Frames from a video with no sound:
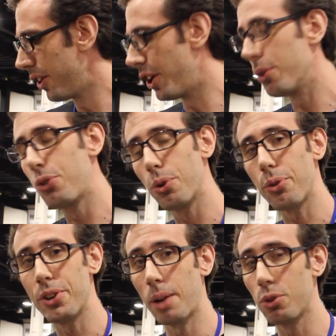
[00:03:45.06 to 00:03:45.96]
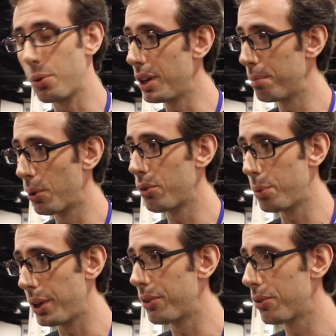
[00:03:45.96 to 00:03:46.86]
2 or 3 times a week,
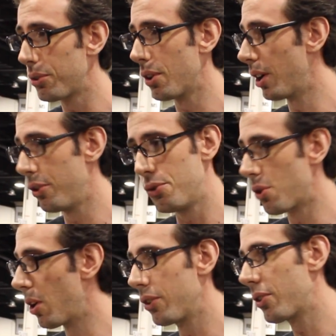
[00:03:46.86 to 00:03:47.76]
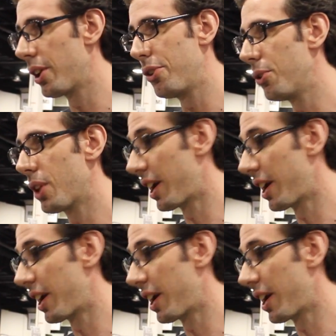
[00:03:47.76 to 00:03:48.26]
most weeks, new drawings that I do.